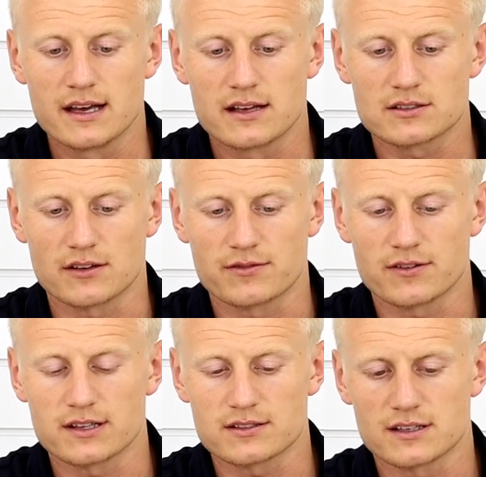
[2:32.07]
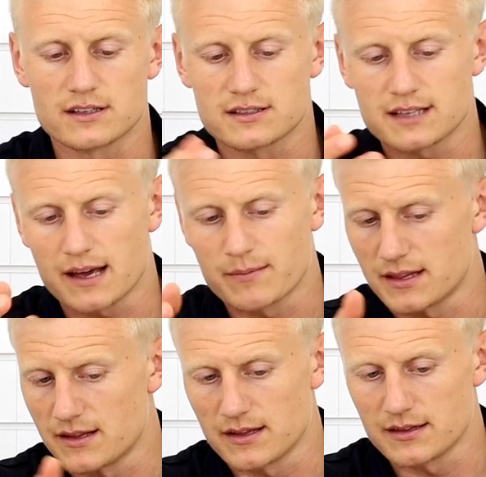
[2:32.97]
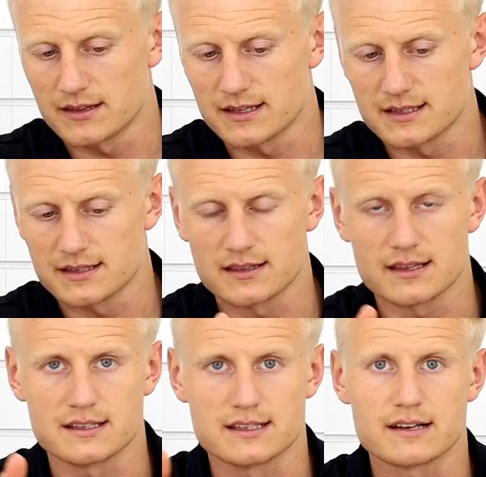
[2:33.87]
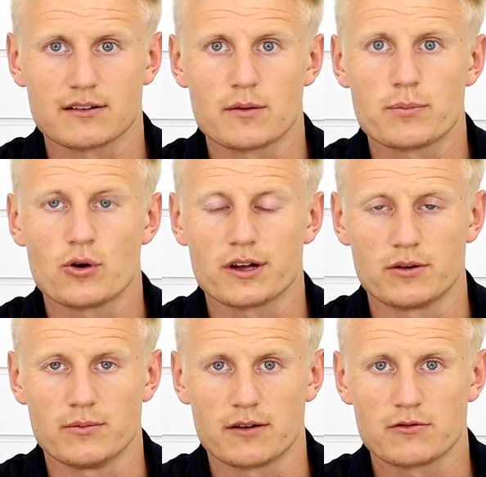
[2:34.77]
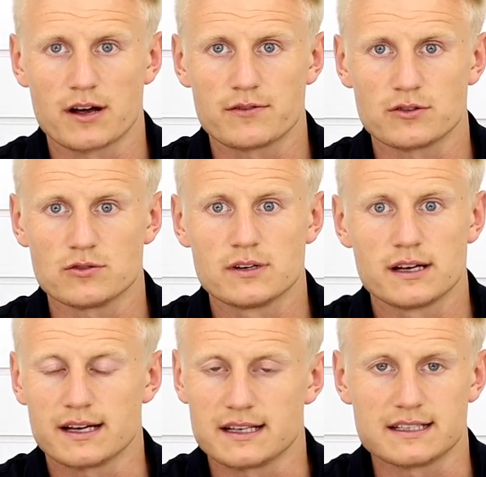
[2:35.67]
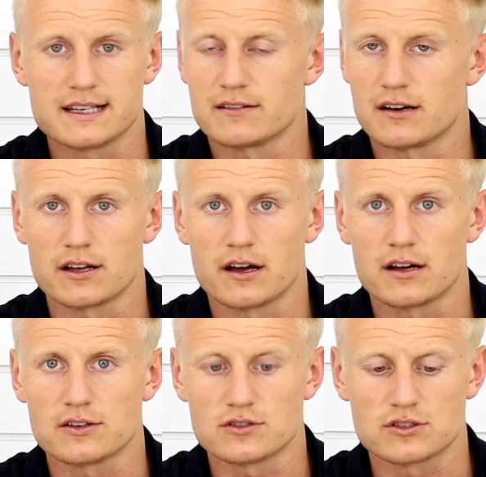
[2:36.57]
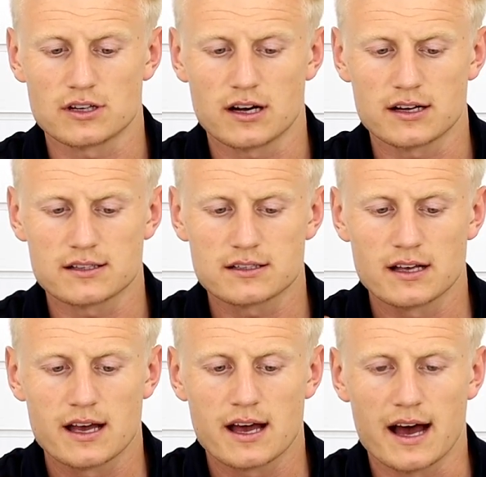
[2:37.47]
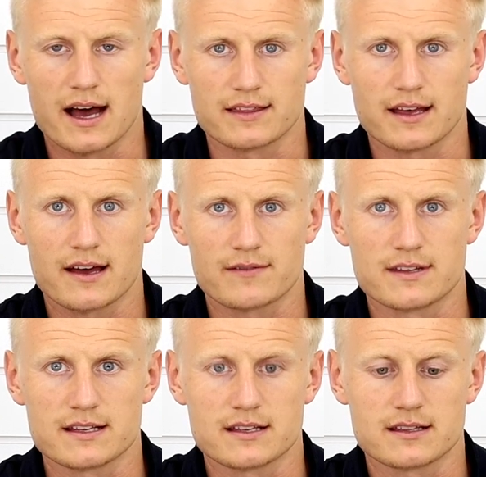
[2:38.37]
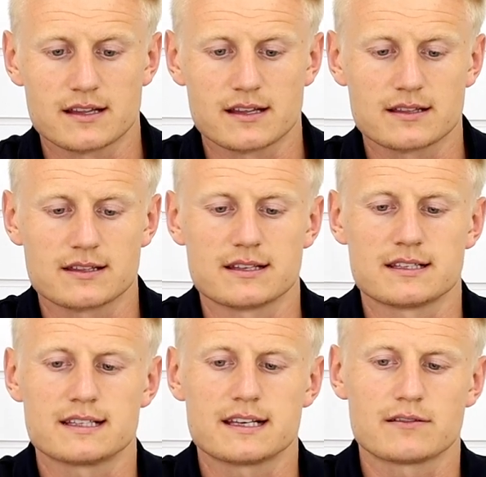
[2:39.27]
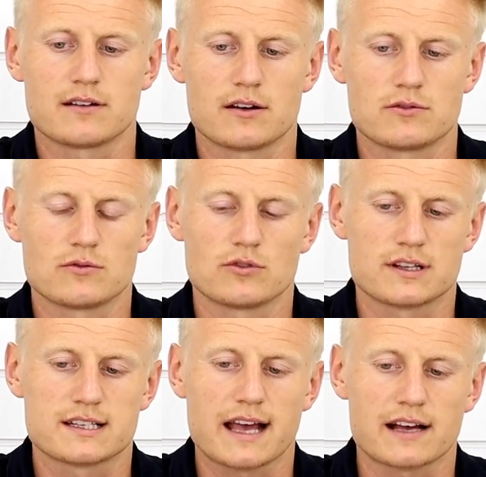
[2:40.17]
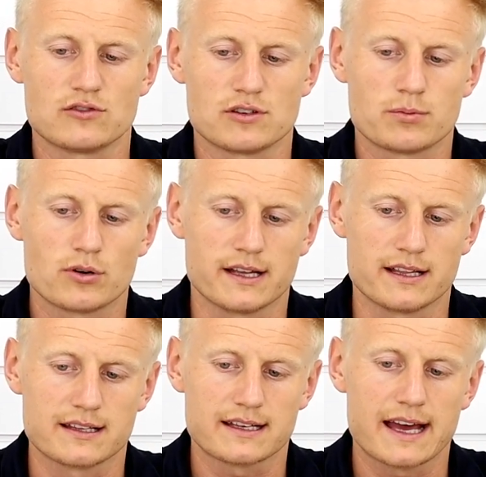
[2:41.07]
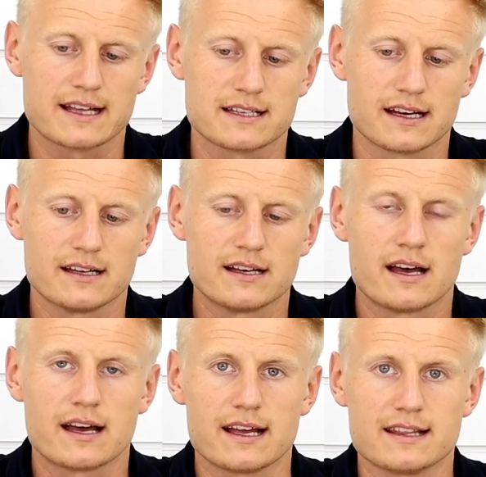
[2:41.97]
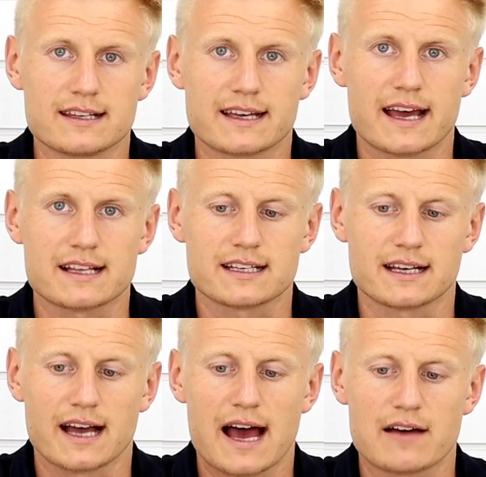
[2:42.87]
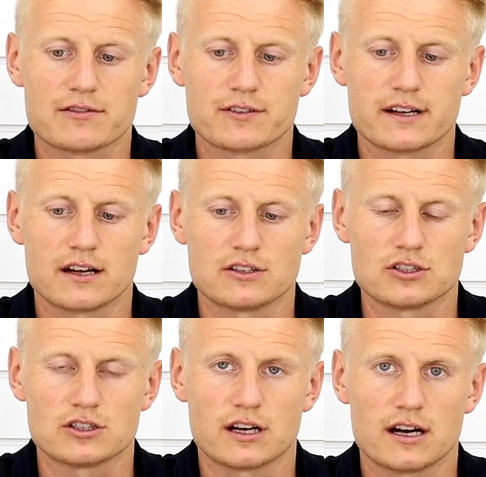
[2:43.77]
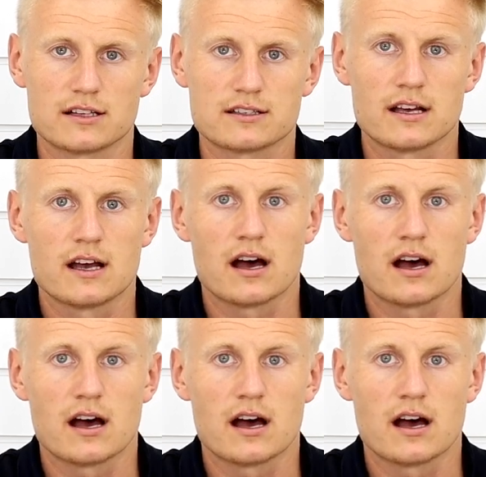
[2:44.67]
So for instance, say I'm at the, the, the zero point on my rifle, it's zeroed at one hundred yards, and I have the, the zero or the secondary point indicator indicating at three hundred yards,